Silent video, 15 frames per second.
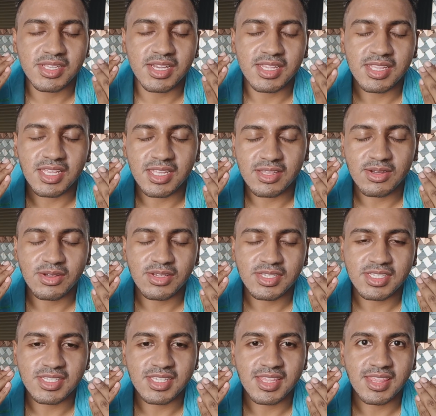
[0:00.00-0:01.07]
Not
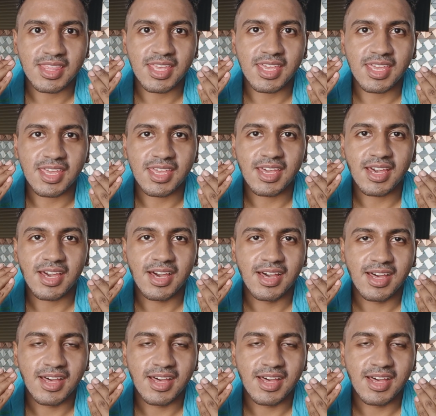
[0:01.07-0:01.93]
needles. The,